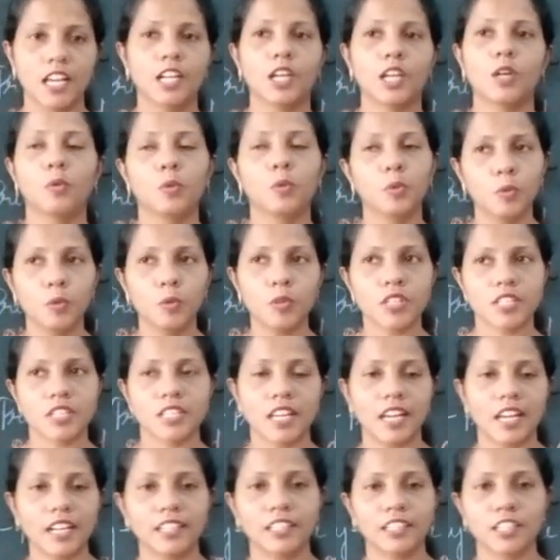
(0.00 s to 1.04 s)
Now who was
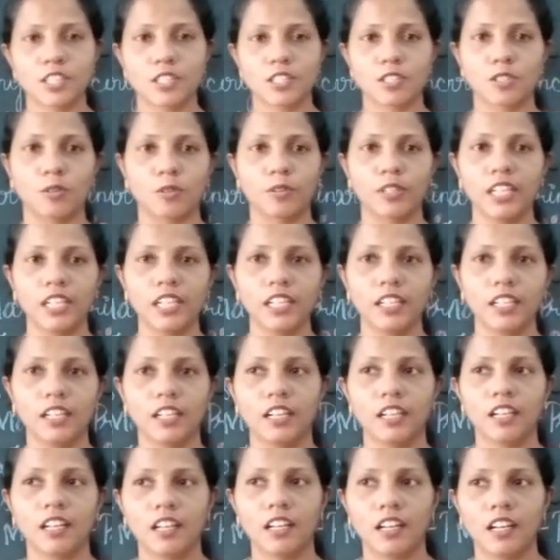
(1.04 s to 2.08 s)
there in the story
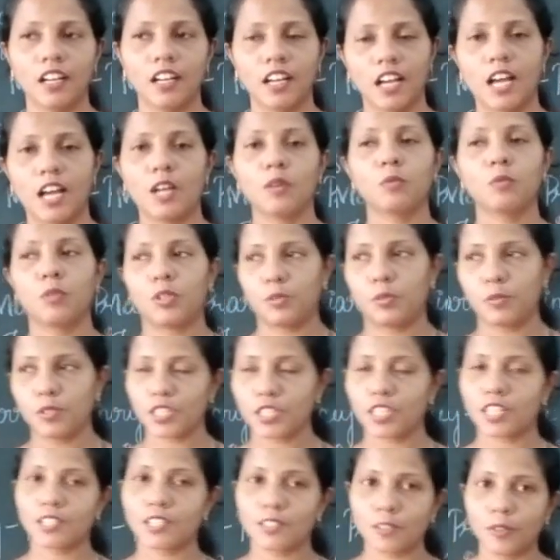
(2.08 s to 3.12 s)
and what
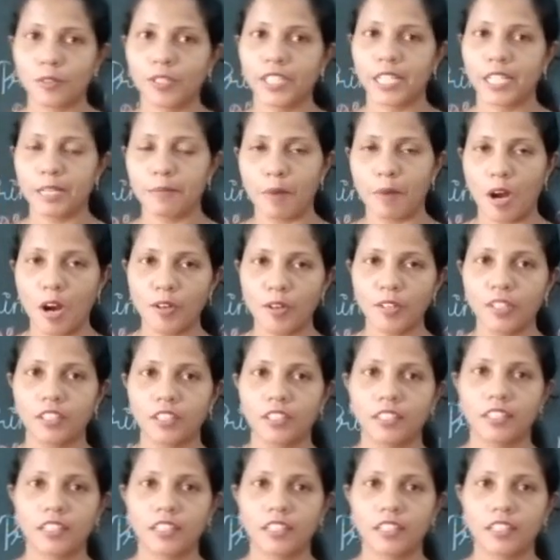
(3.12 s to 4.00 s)
was the story about?